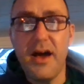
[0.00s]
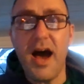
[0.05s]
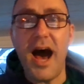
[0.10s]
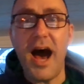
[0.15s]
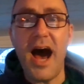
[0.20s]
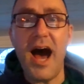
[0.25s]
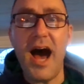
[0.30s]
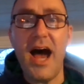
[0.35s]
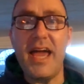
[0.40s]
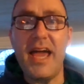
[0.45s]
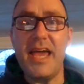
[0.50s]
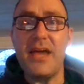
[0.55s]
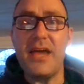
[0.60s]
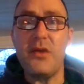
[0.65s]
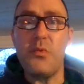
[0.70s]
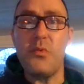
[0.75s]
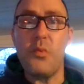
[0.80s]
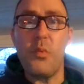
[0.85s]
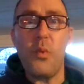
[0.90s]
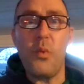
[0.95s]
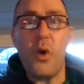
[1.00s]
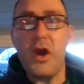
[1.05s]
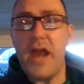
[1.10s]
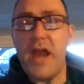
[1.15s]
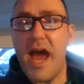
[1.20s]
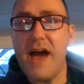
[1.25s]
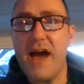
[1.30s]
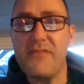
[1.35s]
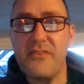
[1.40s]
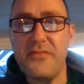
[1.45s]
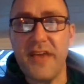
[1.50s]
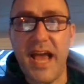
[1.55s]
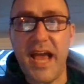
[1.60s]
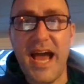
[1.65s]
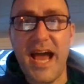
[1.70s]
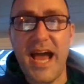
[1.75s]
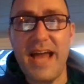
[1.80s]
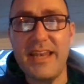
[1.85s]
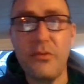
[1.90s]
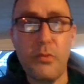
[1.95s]
And one half of the
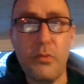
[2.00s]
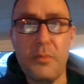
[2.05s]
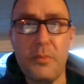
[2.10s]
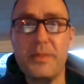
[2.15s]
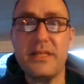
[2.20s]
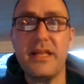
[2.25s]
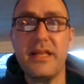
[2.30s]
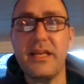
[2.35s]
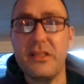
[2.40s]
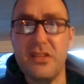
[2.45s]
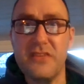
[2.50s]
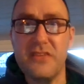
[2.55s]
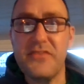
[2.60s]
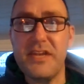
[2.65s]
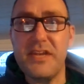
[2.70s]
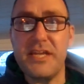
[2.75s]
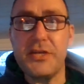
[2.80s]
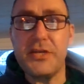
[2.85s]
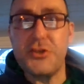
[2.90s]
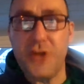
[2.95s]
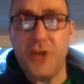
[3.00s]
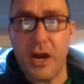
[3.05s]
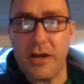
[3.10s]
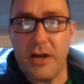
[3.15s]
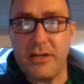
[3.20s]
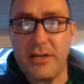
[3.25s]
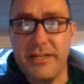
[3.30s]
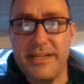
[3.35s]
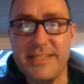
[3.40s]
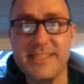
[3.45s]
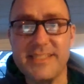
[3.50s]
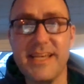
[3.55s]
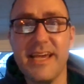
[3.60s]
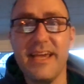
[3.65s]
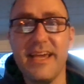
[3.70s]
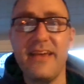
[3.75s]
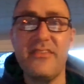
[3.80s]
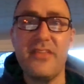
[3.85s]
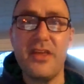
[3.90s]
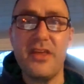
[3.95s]
continent will be like living in darkness,
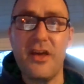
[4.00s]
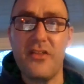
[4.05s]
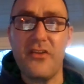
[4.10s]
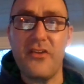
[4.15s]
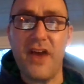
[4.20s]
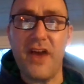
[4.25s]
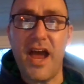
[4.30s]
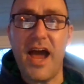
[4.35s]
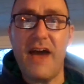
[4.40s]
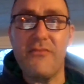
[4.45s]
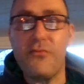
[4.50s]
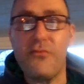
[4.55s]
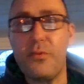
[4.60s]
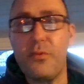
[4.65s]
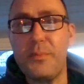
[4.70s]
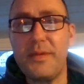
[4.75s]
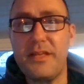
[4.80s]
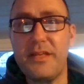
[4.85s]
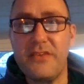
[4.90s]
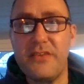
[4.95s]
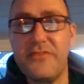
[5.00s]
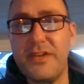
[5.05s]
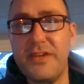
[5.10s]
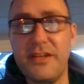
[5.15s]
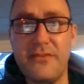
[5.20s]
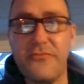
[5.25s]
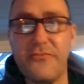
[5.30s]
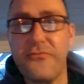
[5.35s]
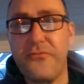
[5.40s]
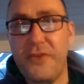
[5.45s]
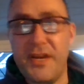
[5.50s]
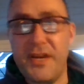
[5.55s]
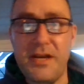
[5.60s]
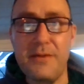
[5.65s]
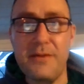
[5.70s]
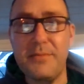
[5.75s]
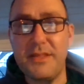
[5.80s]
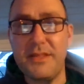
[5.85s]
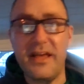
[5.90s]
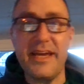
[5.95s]
and the other half will be living in
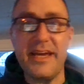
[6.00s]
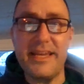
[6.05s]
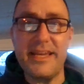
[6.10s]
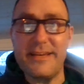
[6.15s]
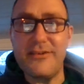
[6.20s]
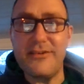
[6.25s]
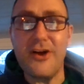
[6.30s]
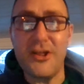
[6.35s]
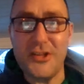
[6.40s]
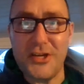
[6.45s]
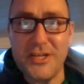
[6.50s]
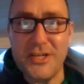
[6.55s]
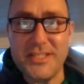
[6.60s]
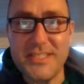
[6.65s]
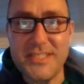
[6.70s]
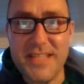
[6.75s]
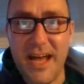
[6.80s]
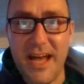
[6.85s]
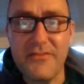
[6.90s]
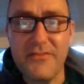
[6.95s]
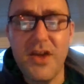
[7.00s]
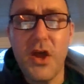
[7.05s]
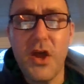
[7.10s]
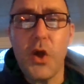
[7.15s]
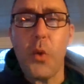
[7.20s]
freedom and light and all the good stuff.